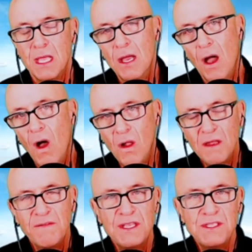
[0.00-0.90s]
All
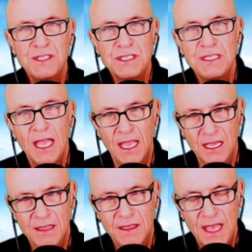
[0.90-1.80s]
of this to
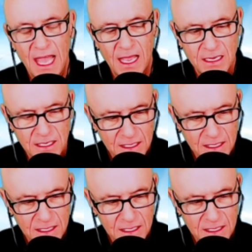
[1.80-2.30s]
say that